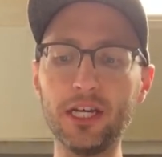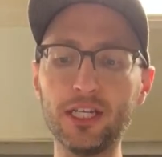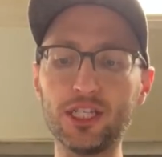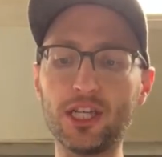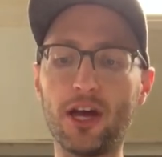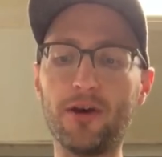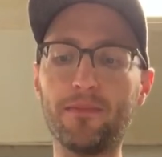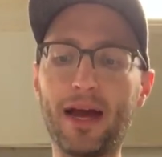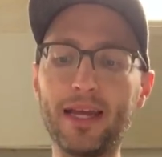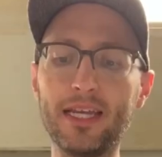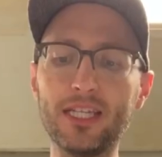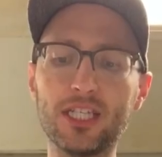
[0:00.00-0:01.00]
So my
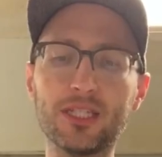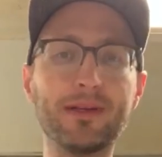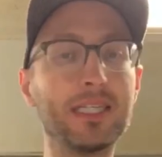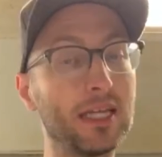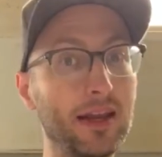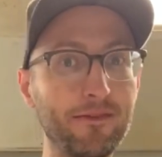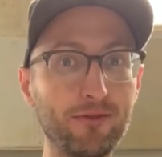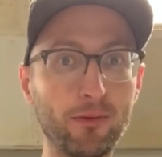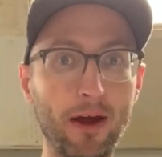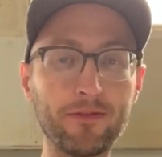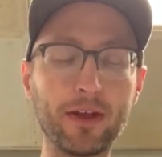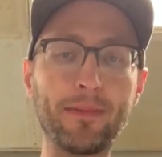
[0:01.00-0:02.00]
yeast has been sitting for
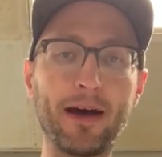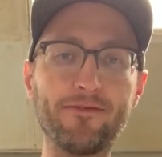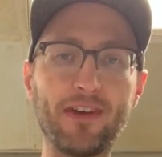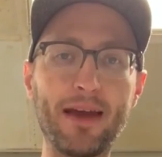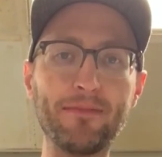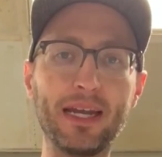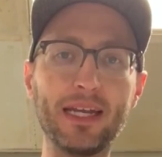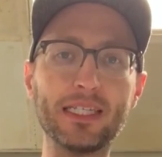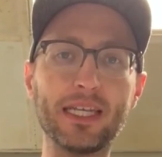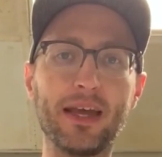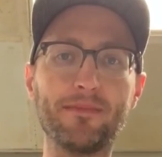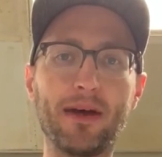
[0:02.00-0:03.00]
roughly about 5 minutes,
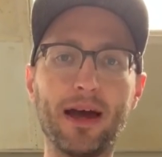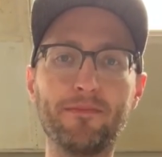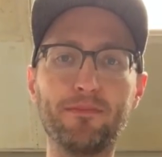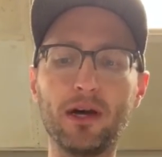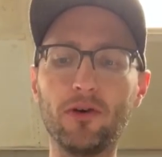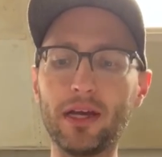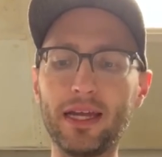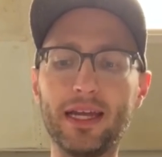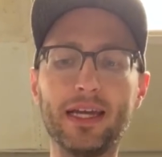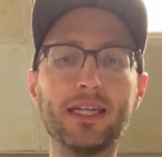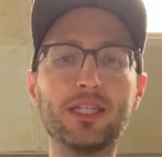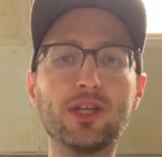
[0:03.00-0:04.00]
and my milk
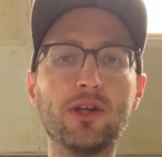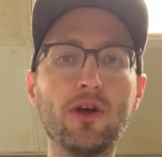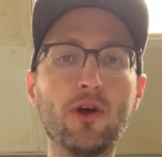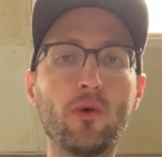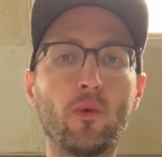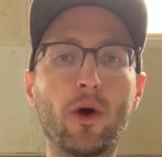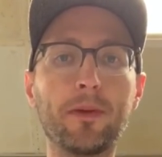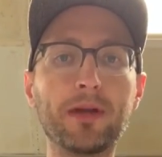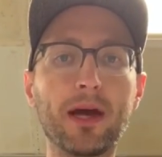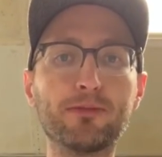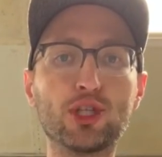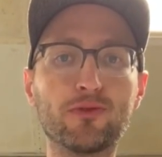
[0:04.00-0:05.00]
is warmed
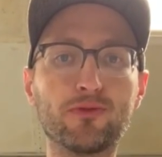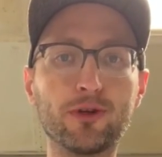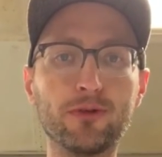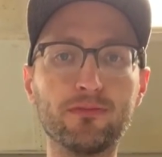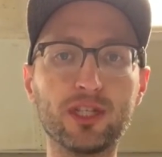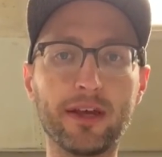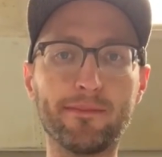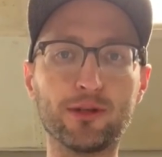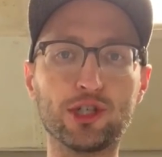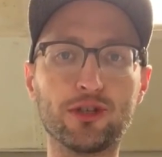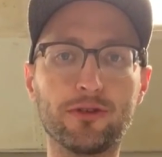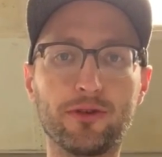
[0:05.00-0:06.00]
up to room temperature.